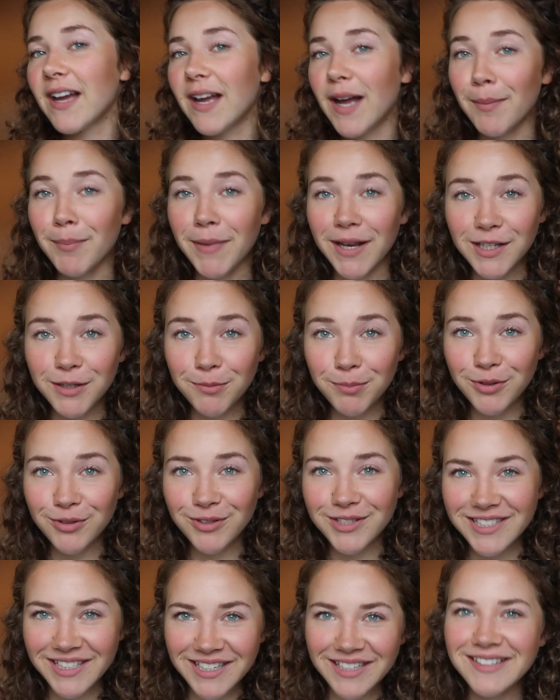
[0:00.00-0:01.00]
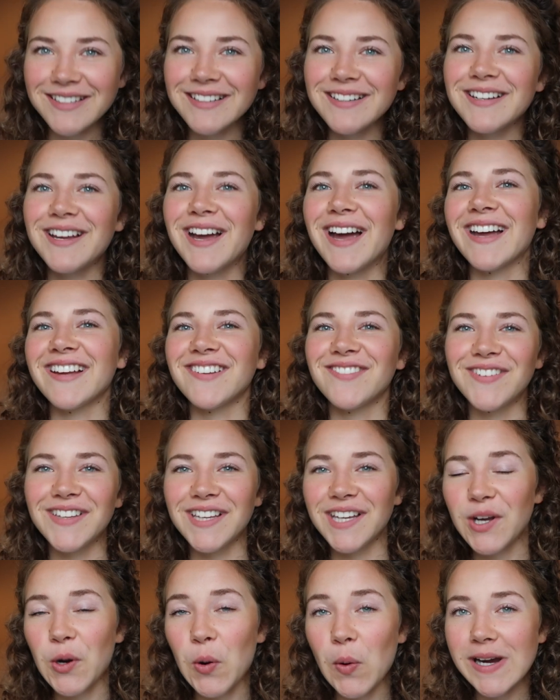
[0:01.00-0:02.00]
Amanda Bucci, I
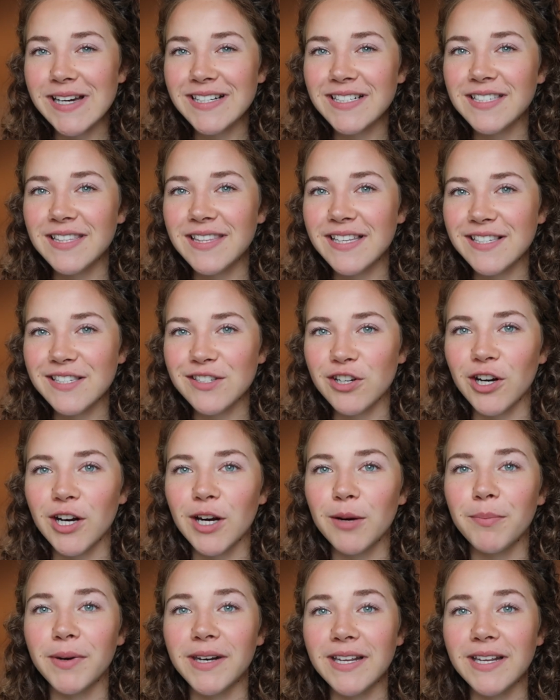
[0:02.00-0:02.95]
feel like, coined this term,